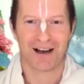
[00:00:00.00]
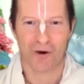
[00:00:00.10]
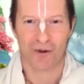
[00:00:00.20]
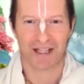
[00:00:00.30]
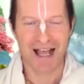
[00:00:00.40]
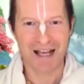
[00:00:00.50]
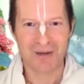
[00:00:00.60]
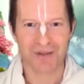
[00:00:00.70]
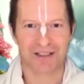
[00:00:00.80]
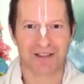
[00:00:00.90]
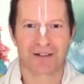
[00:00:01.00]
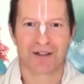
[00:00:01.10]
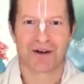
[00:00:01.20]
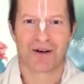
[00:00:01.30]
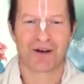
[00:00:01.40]
old enemies,
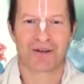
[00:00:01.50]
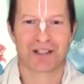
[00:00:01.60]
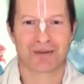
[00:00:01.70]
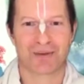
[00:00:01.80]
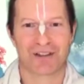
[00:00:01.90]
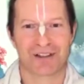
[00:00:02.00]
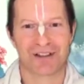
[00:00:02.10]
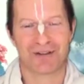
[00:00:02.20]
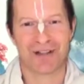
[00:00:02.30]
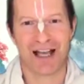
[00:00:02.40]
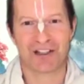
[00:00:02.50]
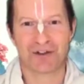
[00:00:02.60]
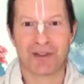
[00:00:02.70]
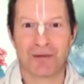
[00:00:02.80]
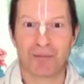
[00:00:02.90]
oh, this was
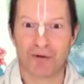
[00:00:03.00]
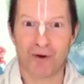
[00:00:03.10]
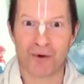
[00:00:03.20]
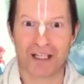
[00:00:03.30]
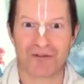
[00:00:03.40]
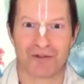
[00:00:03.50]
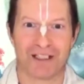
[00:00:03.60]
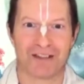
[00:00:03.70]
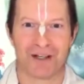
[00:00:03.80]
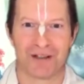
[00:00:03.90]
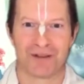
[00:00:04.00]
extremely provoking for Indra.